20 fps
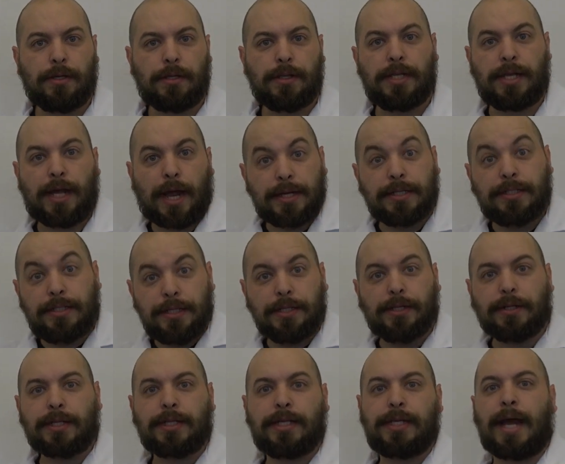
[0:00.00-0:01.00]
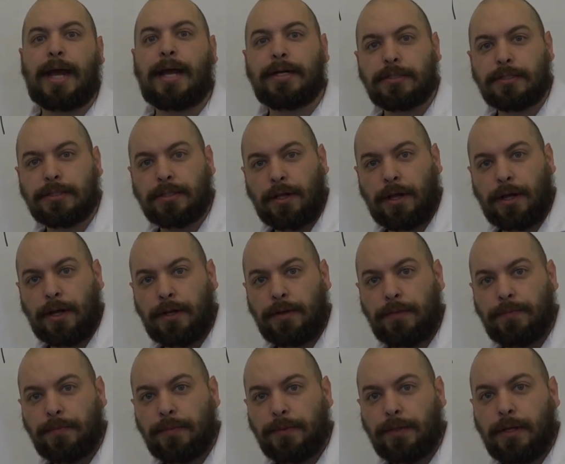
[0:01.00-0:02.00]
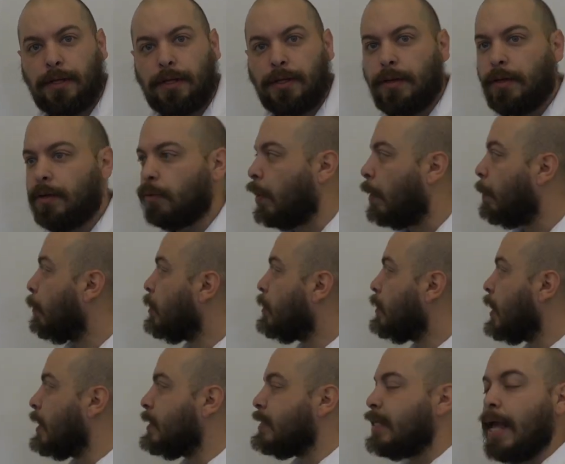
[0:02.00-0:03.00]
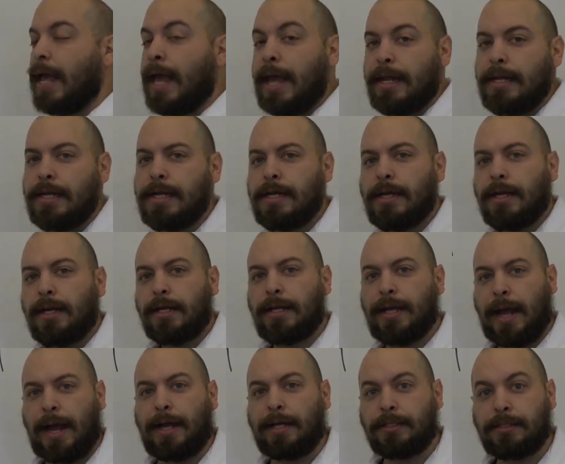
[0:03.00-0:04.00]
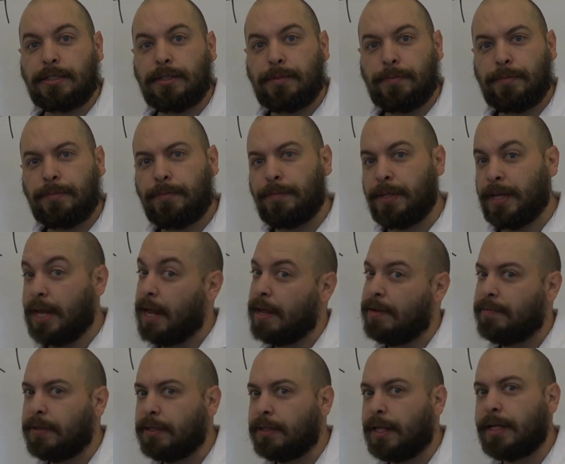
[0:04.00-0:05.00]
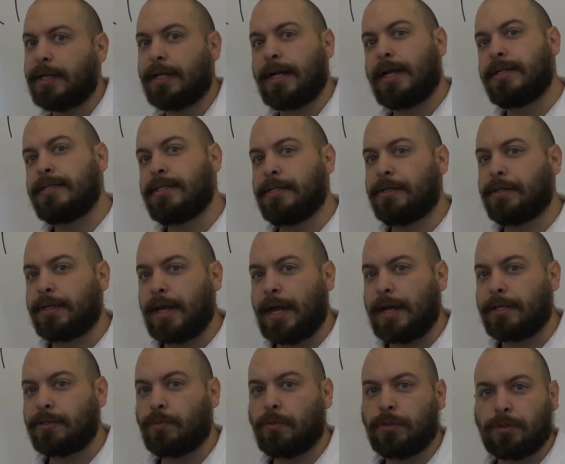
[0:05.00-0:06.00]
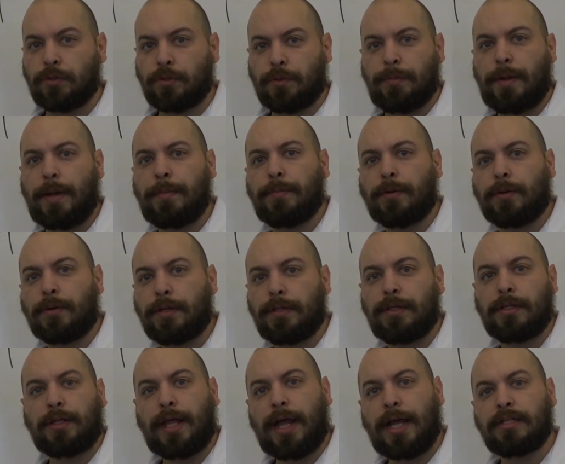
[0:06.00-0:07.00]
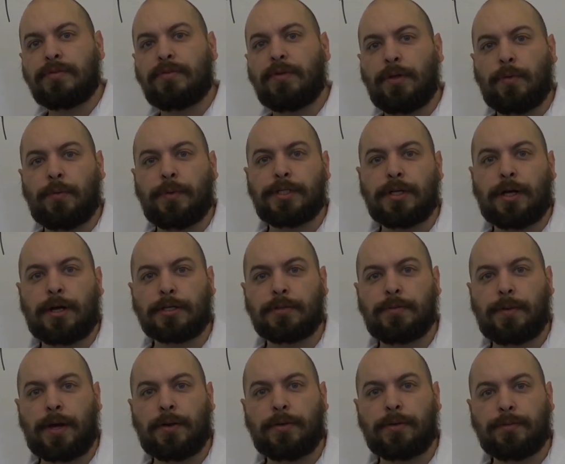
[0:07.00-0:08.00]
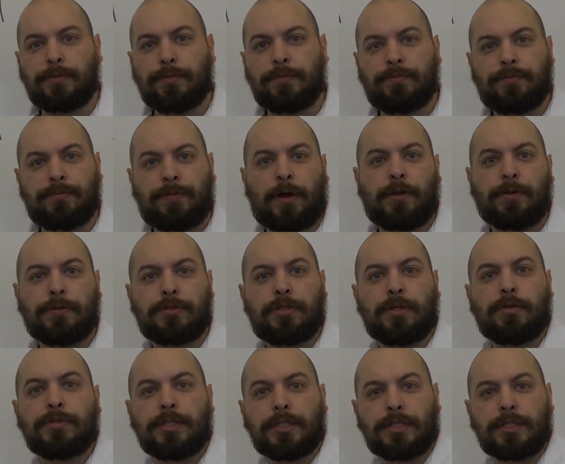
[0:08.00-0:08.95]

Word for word: The ideal gas law represents any gas behaving like an ideal gas, which remember in the last video we talked about follows those